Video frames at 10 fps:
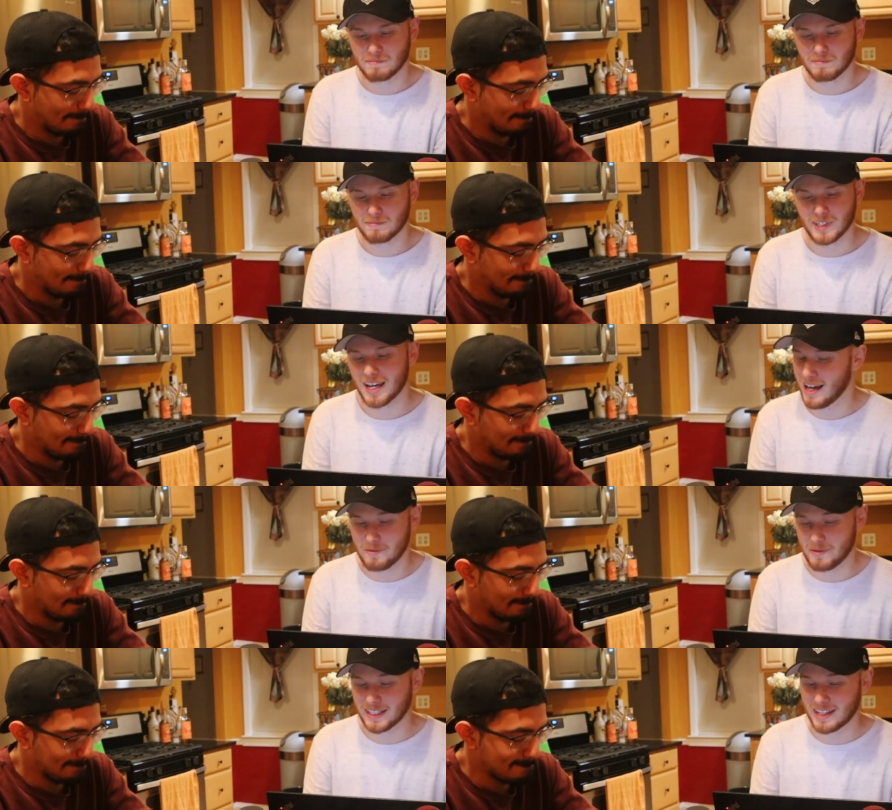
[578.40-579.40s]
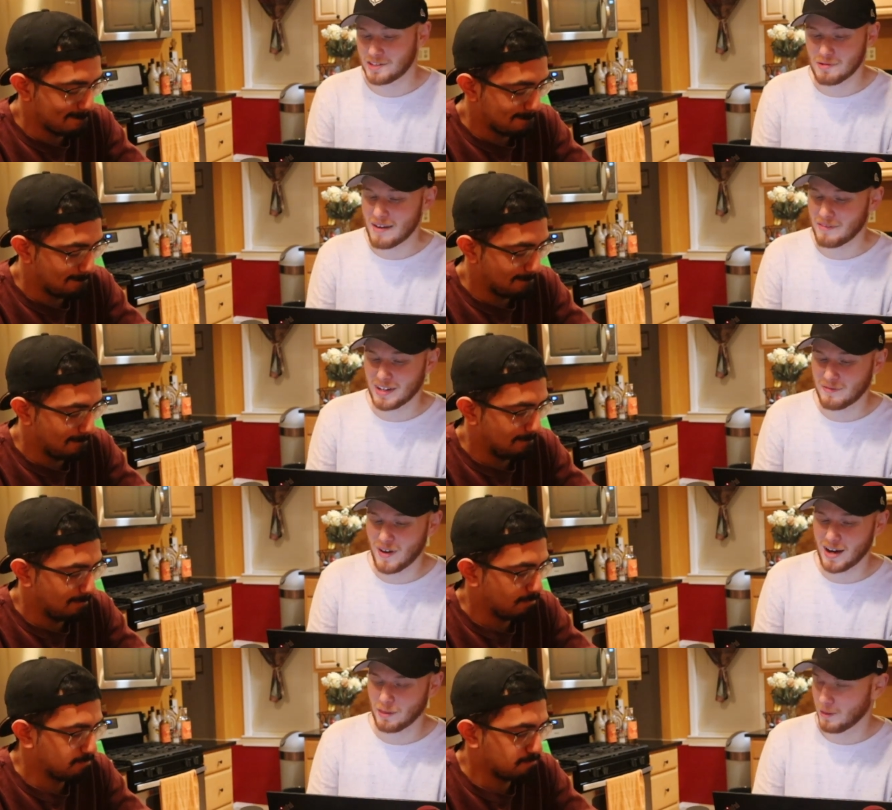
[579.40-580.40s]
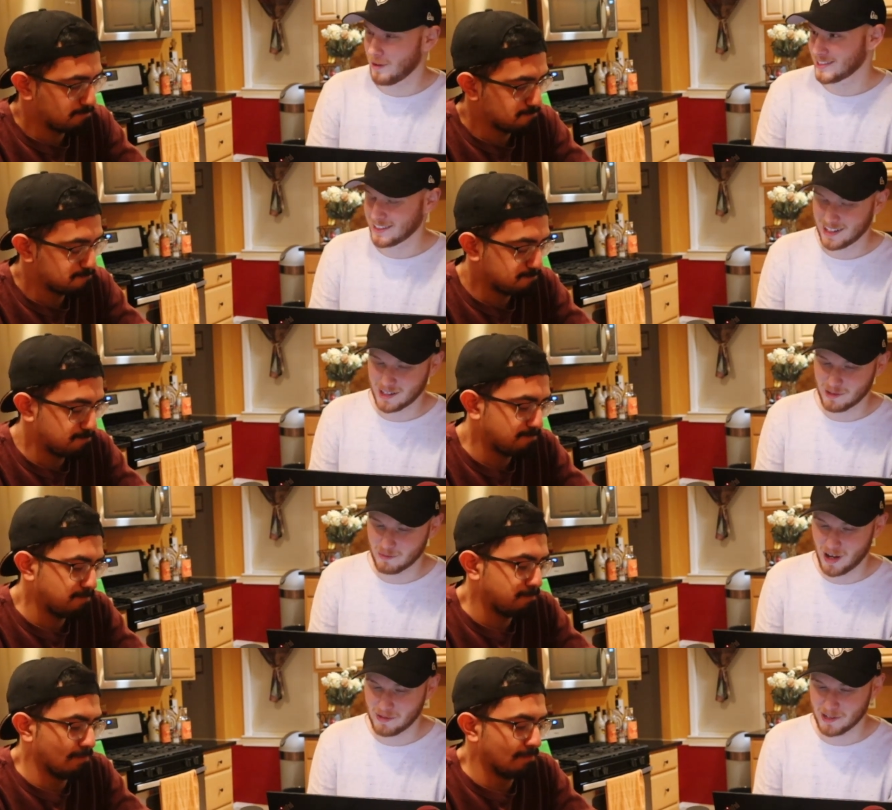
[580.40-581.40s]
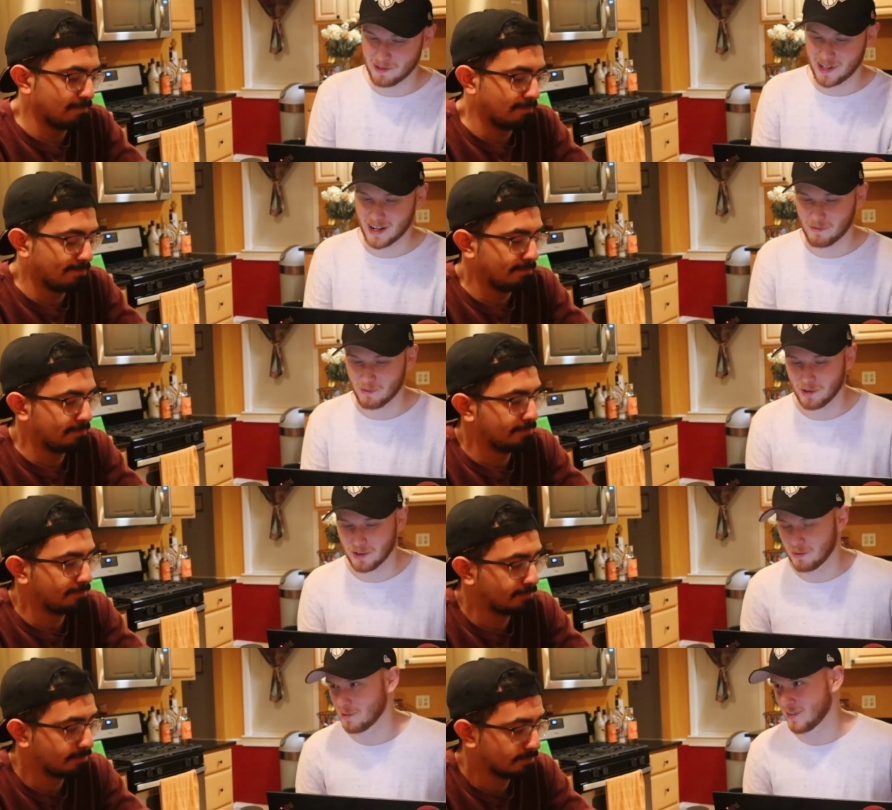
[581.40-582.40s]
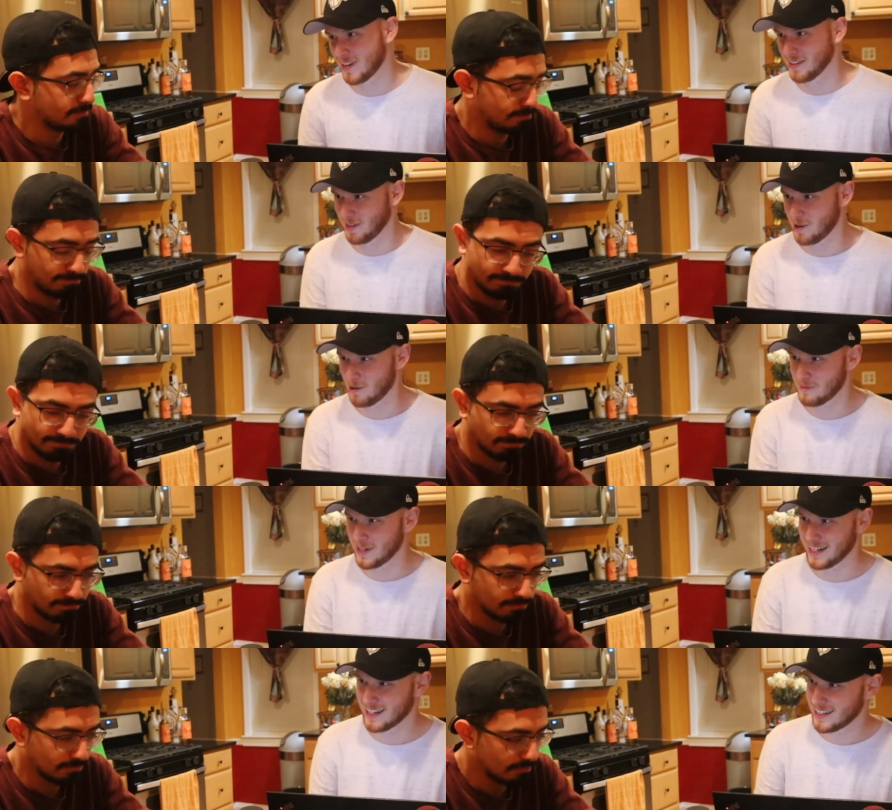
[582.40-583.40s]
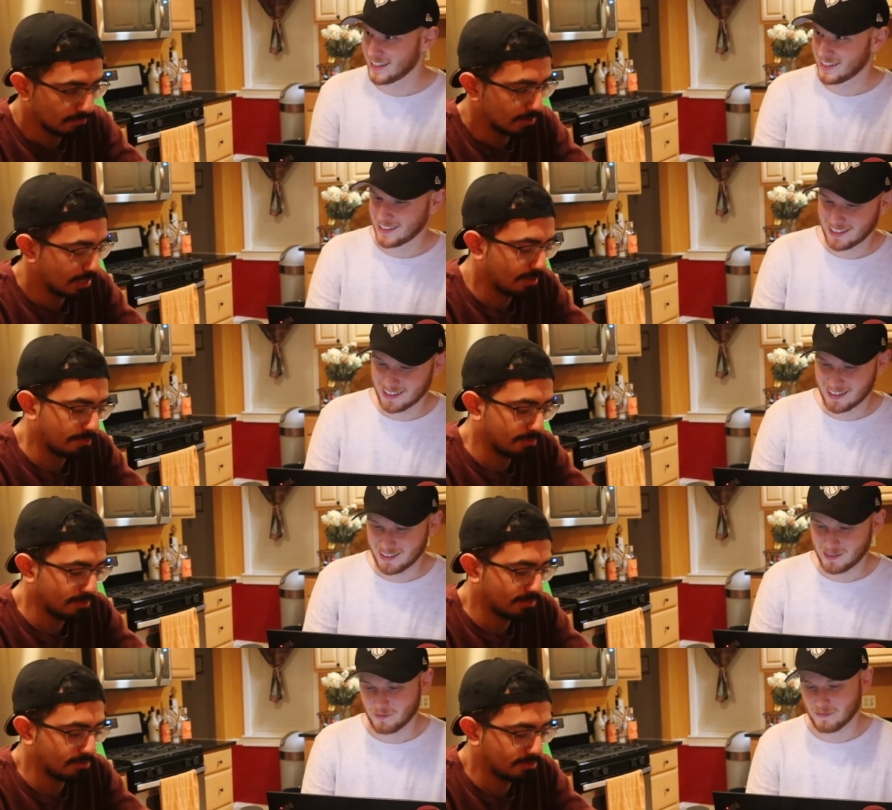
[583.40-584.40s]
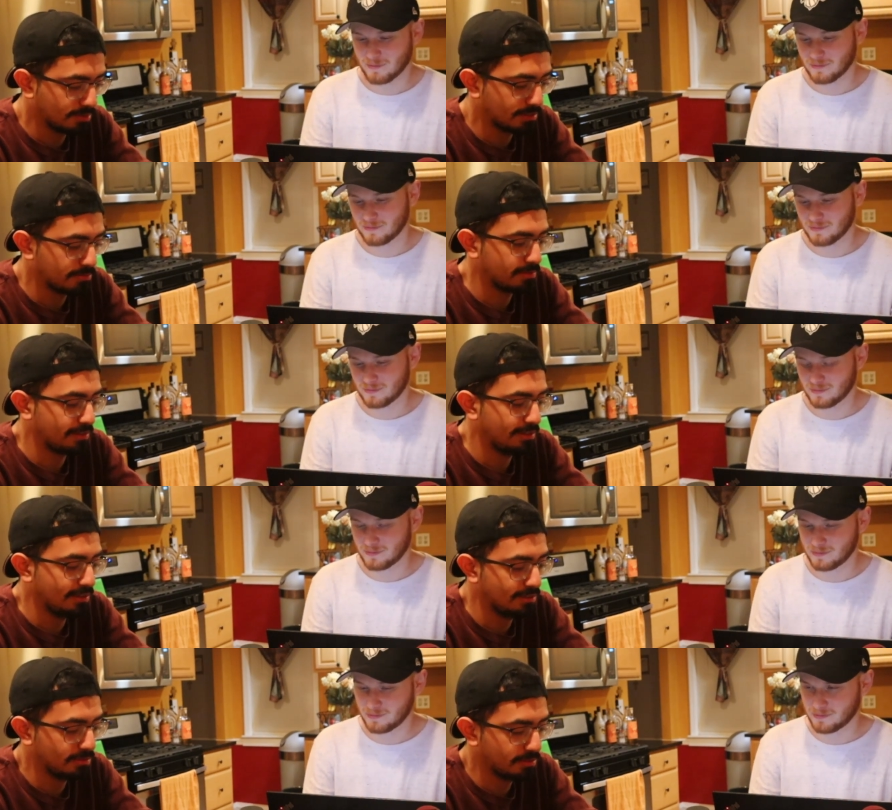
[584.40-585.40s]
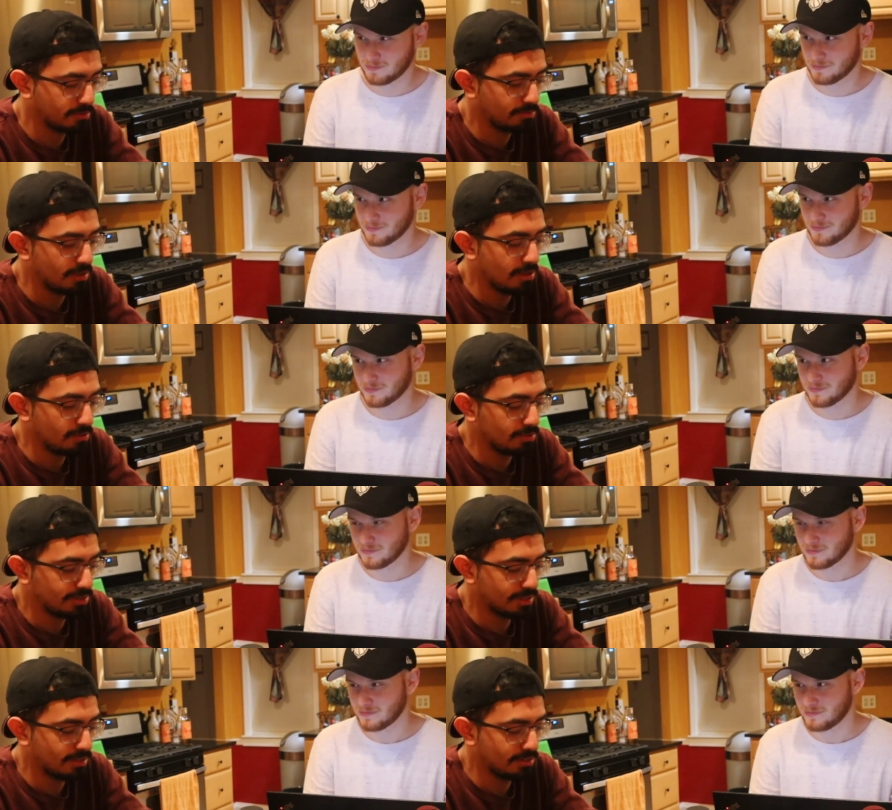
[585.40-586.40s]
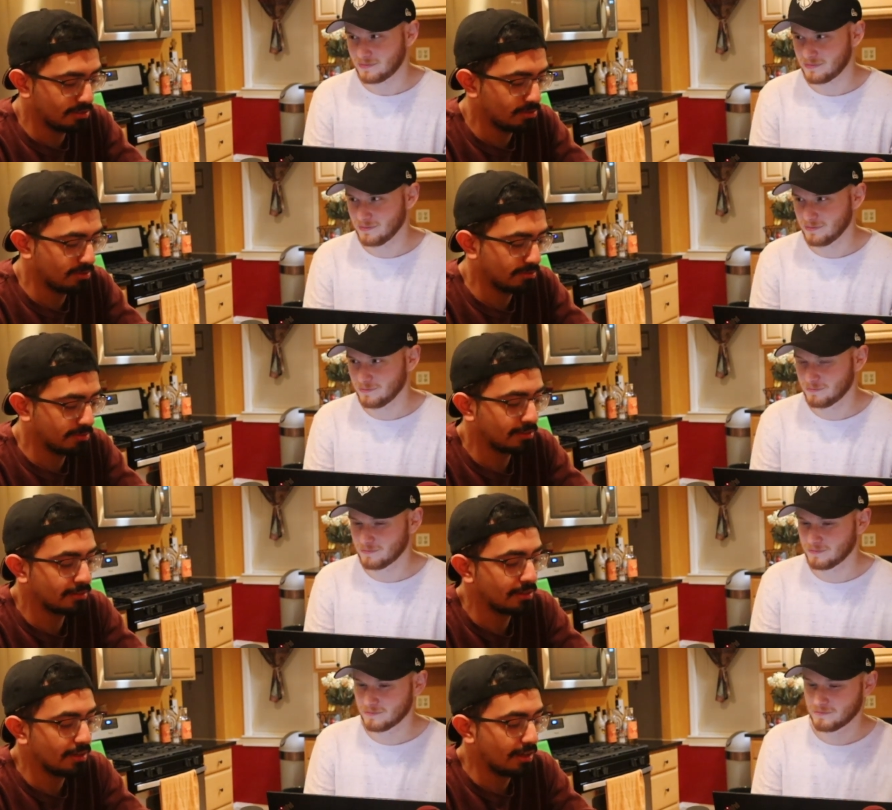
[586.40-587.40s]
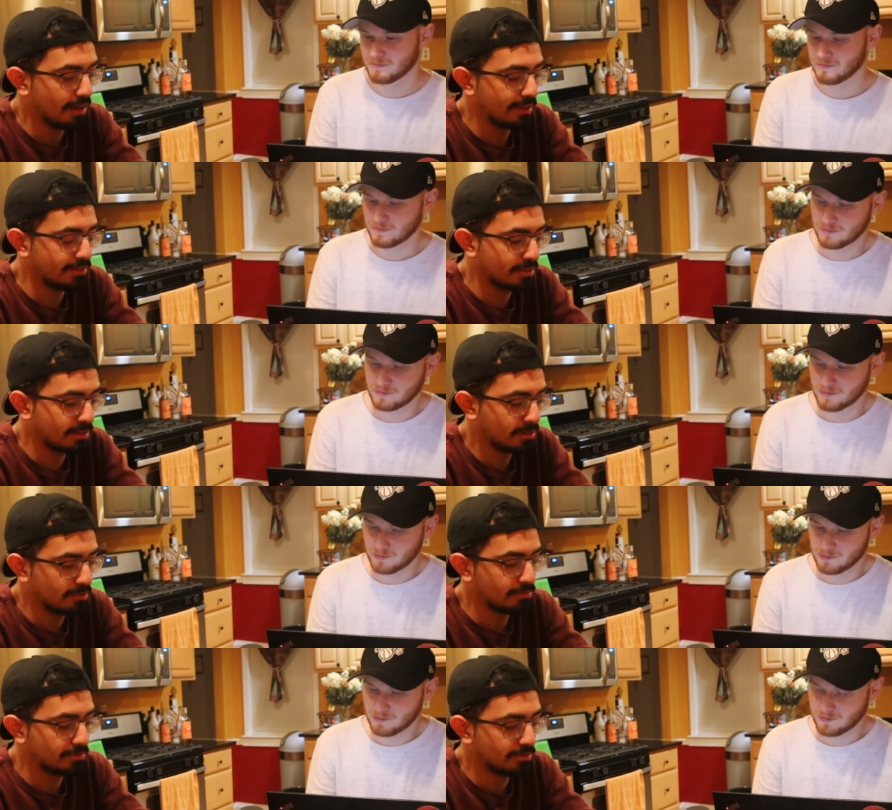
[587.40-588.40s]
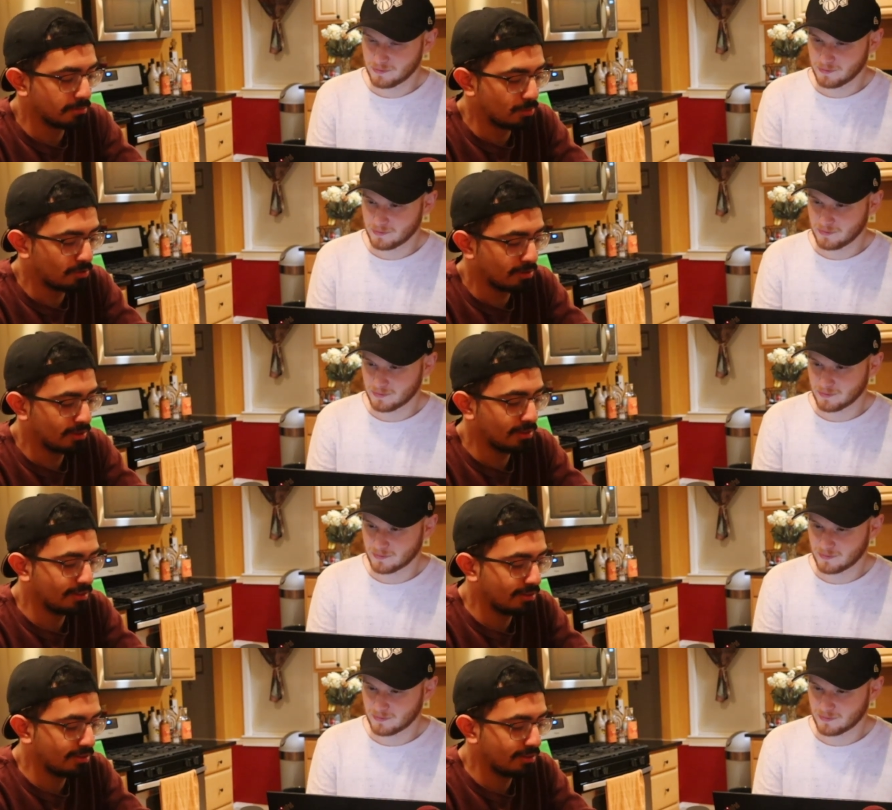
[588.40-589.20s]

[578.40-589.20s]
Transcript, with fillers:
Speaker 1: yeah, I mean, unless you have any final thoughts on Bobby Green, I'm willing to move on to the co-main.
Speaker 2: Yeah, I mean, it's, it's yeah, like we said it, dude. I mean, I think the moral of